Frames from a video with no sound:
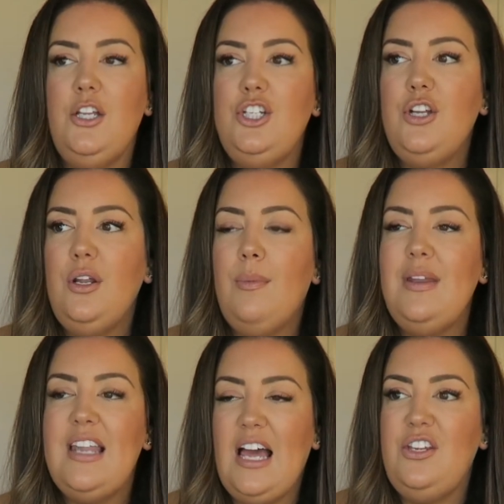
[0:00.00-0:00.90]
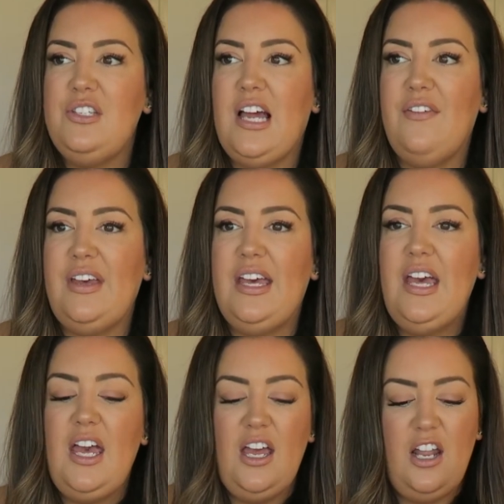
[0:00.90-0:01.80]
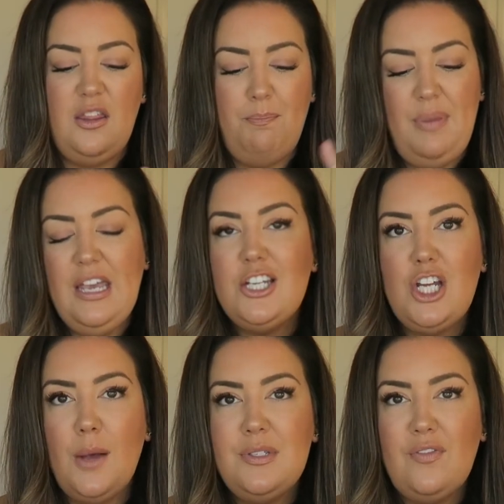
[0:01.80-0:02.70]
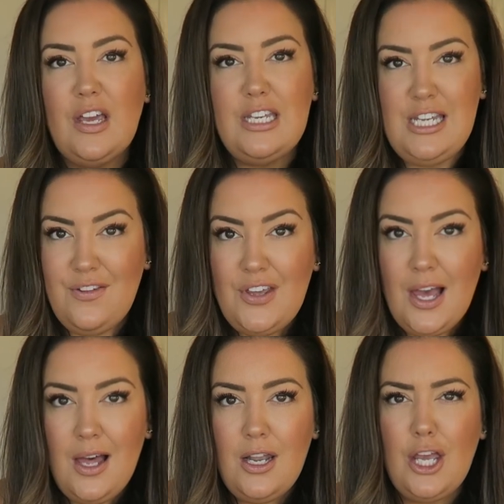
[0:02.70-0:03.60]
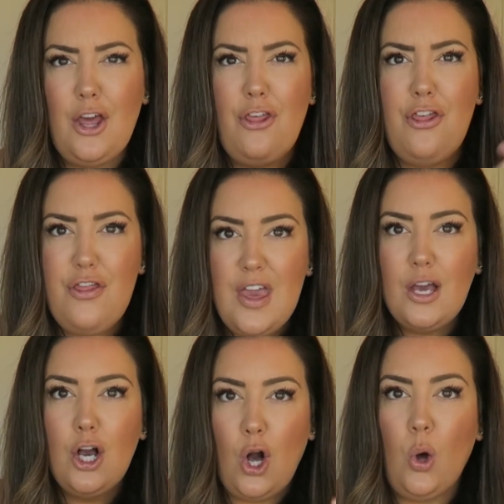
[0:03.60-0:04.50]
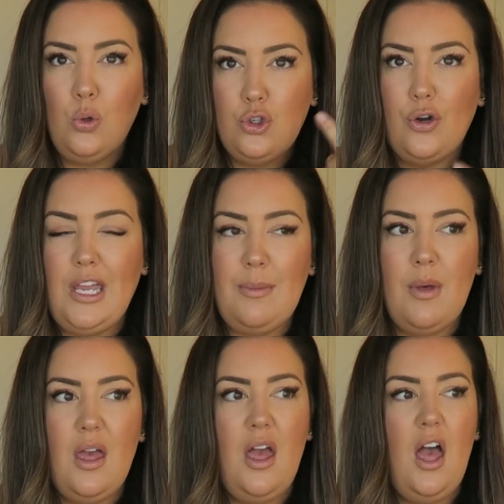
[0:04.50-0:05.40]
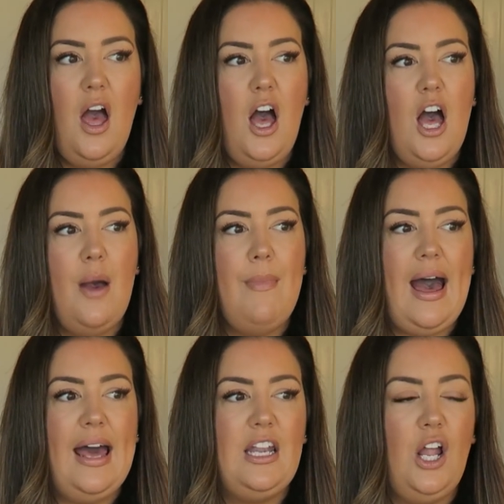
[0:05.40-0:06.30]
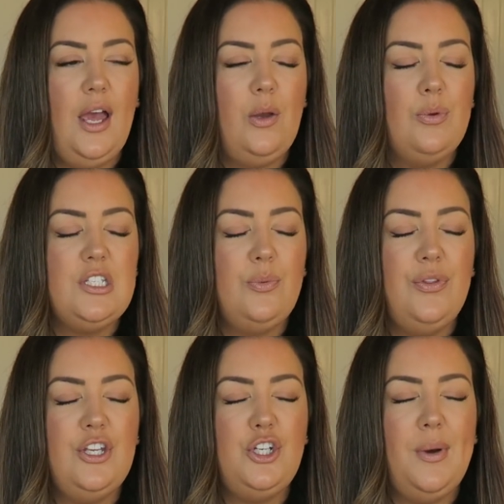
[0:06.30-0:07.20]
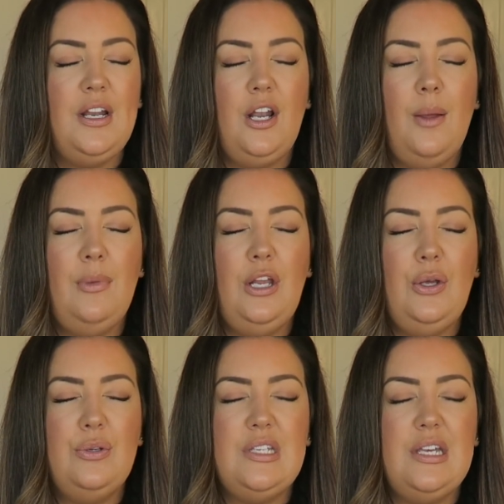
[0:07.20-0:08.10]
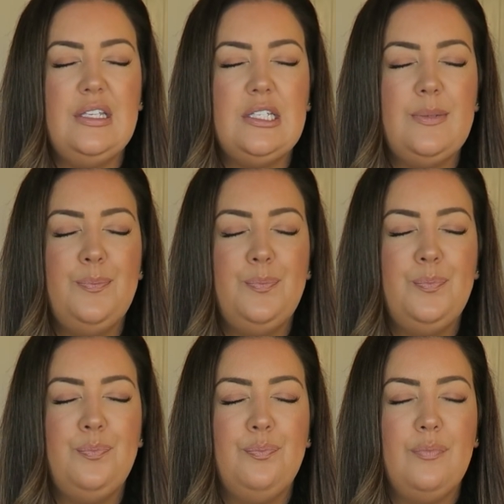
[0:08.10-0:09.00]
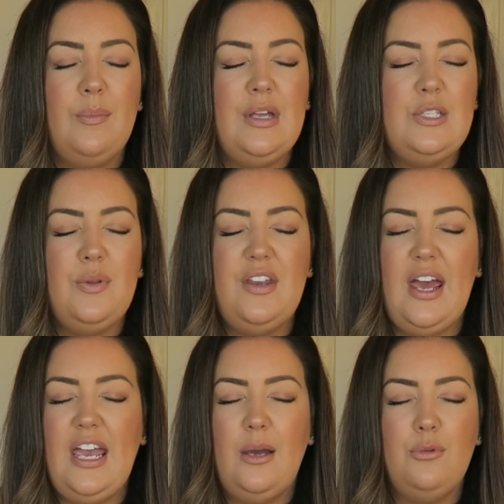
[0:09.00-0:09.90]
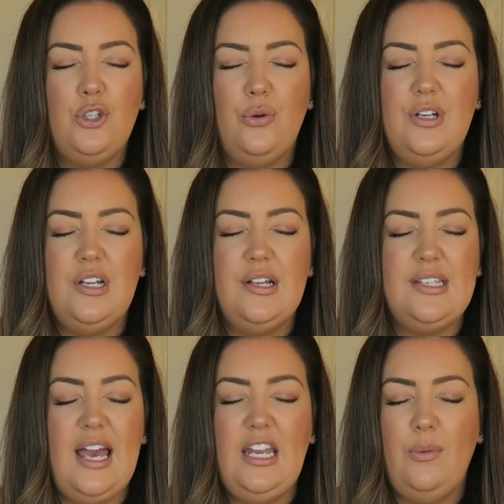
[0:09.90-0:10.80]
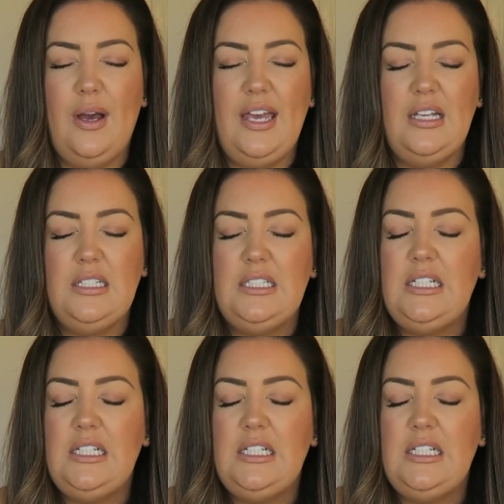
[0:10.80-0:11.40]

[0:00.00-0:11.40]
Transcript: do you know, my nan used to have it, like the big tubs of like Nivea, like a thick cold cream. And like, what's the one that Joanna Lumley uses? Begins with an A, I'm sure it does. Anyway,